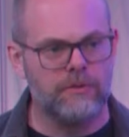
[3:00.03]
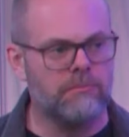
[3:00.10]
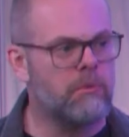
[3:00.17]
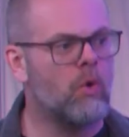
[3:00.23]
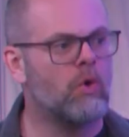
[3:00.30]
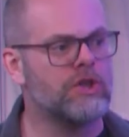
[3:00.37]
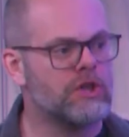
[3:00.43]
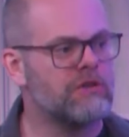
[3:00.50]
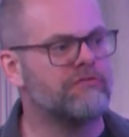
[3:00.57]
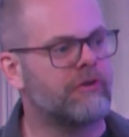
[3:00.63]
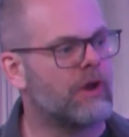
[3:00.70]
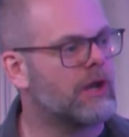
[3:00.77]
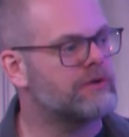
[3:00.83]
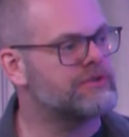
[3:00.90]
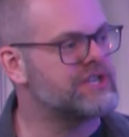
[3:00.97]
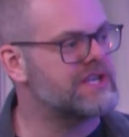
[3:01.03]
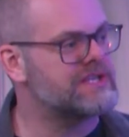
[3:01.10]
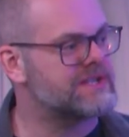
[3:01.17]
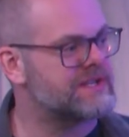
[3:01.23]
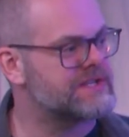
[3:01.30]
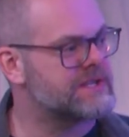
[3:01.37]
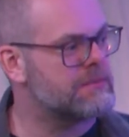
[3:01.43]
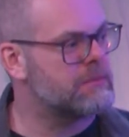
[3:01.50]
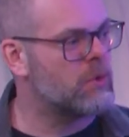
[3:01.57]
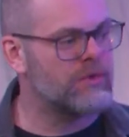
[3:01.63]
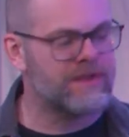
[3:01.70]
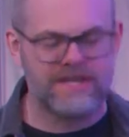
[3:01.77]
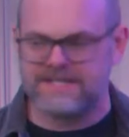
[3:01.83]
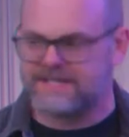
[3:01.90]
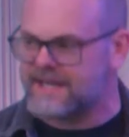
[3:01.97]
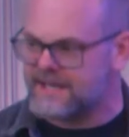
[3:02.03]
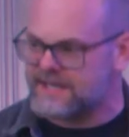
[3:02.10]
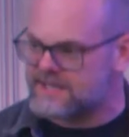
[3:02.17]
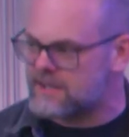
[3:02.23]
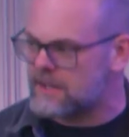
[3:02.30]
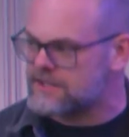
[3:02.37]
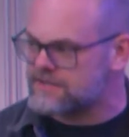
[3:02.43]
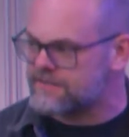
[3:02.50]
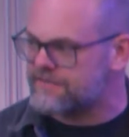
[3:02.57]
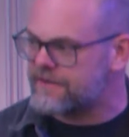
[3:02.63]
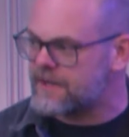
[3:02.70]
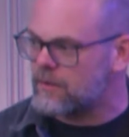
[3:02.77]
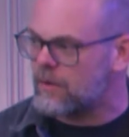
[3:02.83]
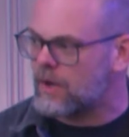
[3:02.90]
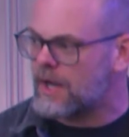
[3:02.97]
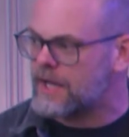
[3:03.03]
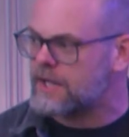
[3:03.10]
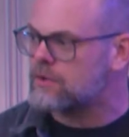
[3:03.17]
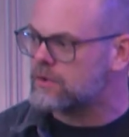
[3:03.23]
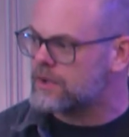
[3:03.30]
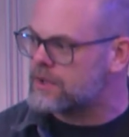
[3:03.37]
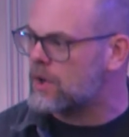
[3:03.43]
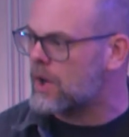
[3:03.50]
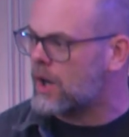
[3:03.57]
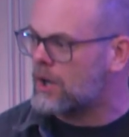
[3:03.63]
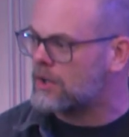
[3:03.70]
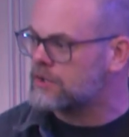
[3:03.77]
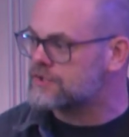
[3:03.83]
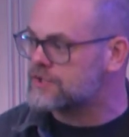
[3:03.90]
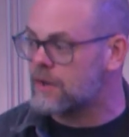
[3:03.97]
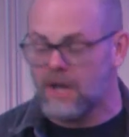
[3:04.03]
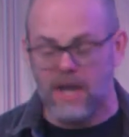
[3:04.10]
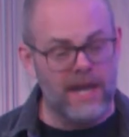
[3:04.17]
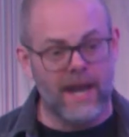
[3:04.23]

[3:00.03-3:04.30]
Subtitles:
more you follow Jesus, the more these things start to feel like in your heart and your soul.